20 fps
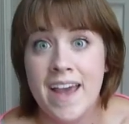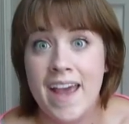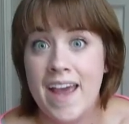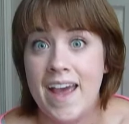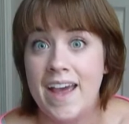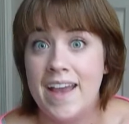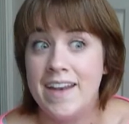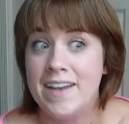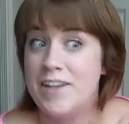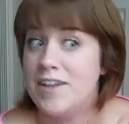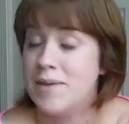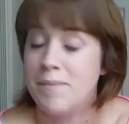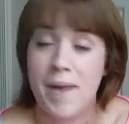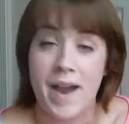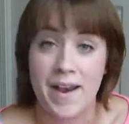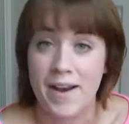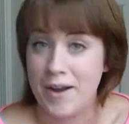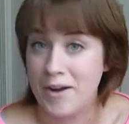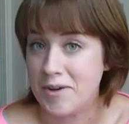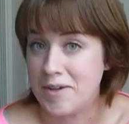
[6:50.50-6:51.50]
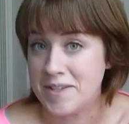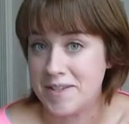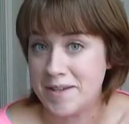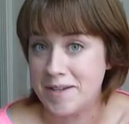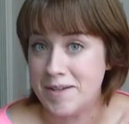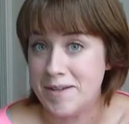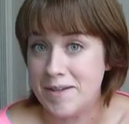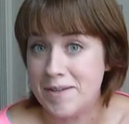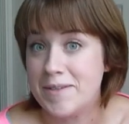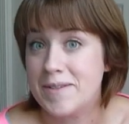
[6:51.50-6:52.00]
and it might not crease
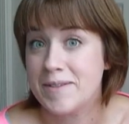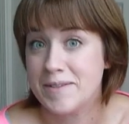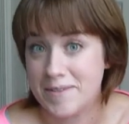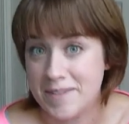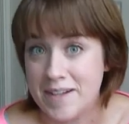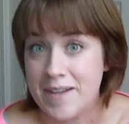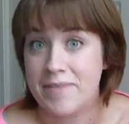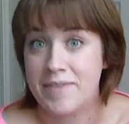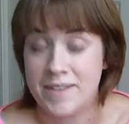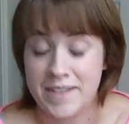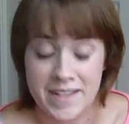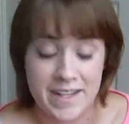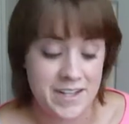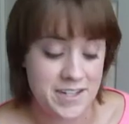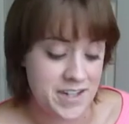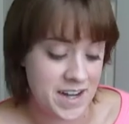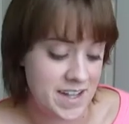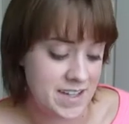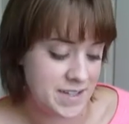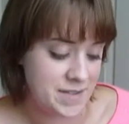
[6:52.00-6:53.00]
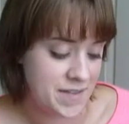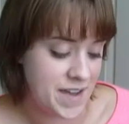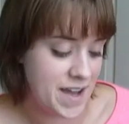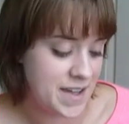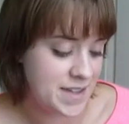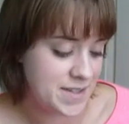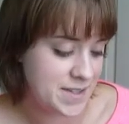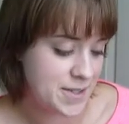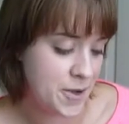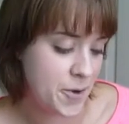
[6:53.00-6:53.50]
on you, so there's definitely a chance of
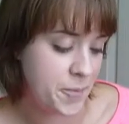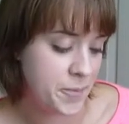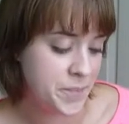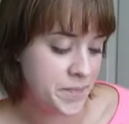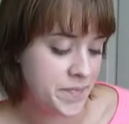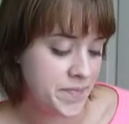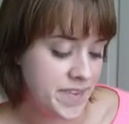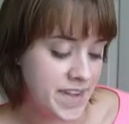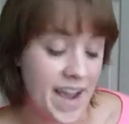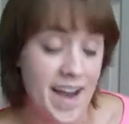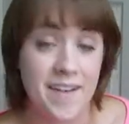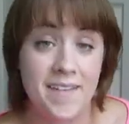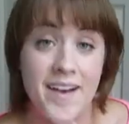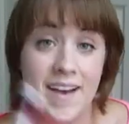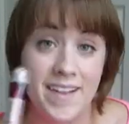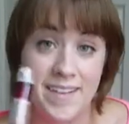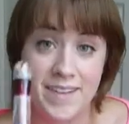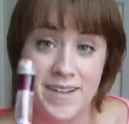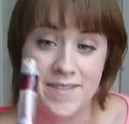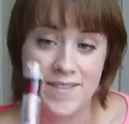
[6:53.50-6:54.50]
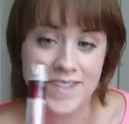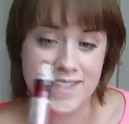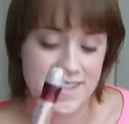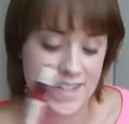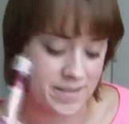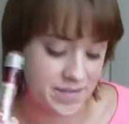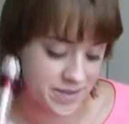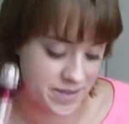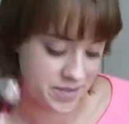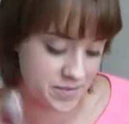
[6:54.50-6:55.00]
that. So yeah, I love this
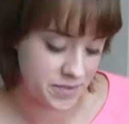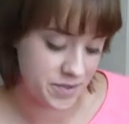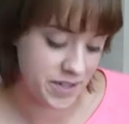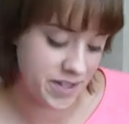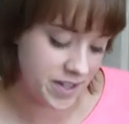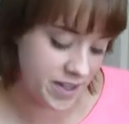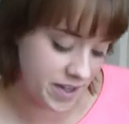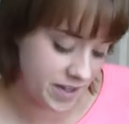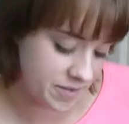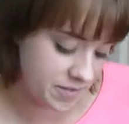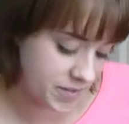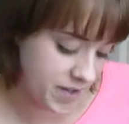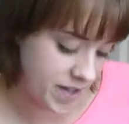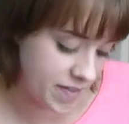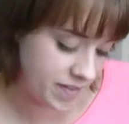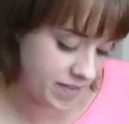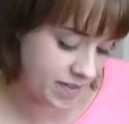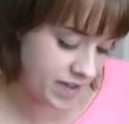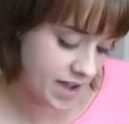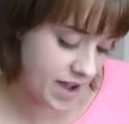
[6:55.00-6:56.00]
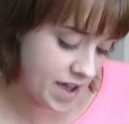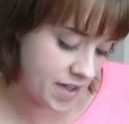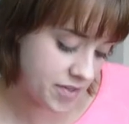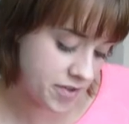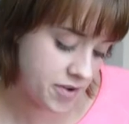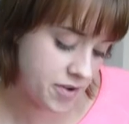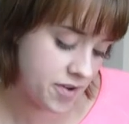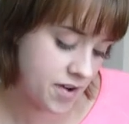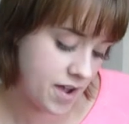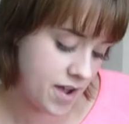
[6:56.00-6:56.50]
stuff. It's really good. And the
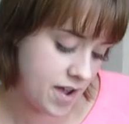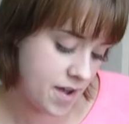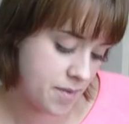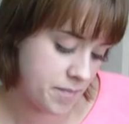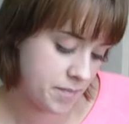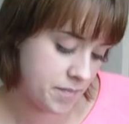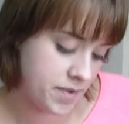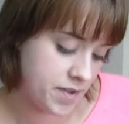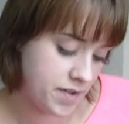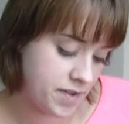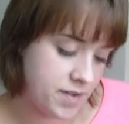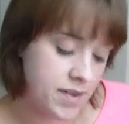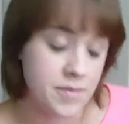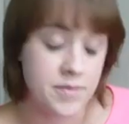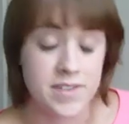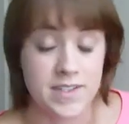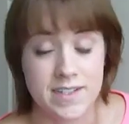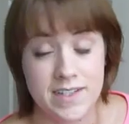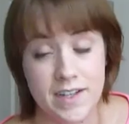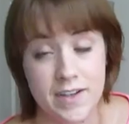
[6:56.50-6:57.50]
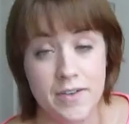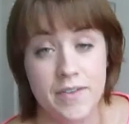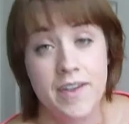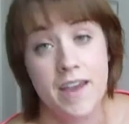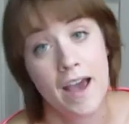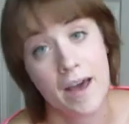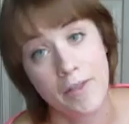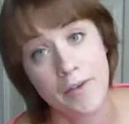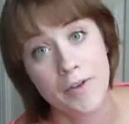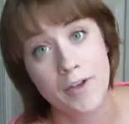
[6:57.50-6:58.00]
other, I was going to tell you,
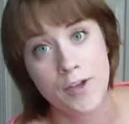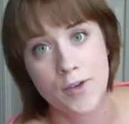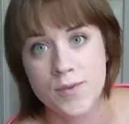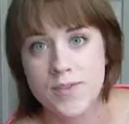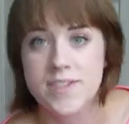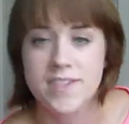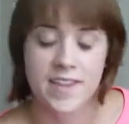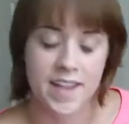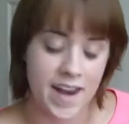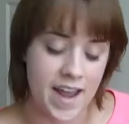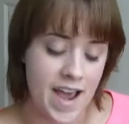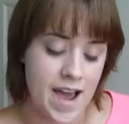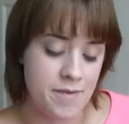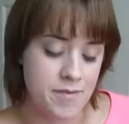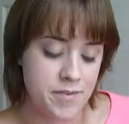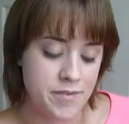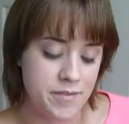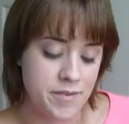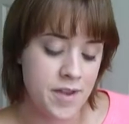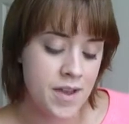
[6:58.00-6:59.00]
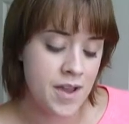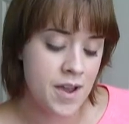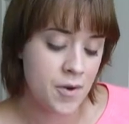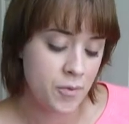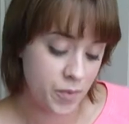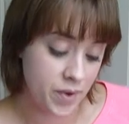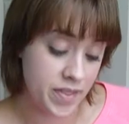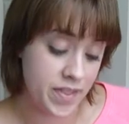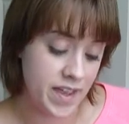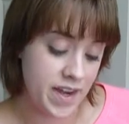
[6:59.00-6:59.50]
the other use that I have
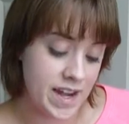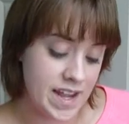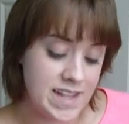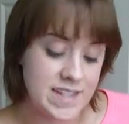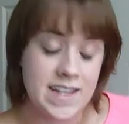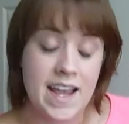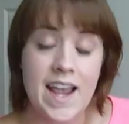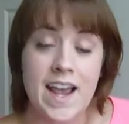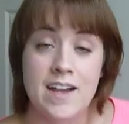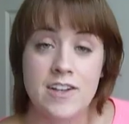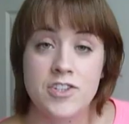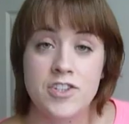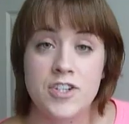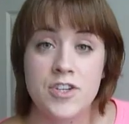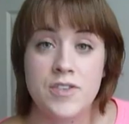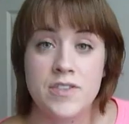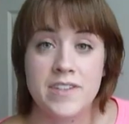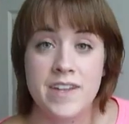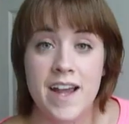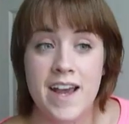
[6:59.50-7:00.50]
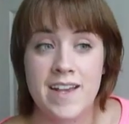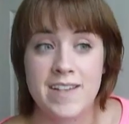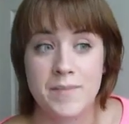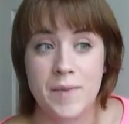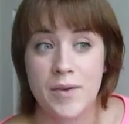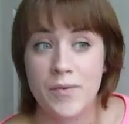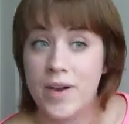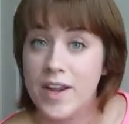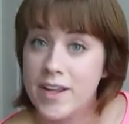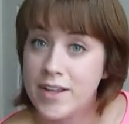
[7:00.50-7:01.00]
with it is I actually use it as
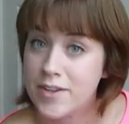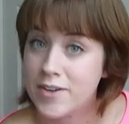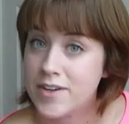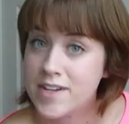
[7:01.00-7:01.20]
my regular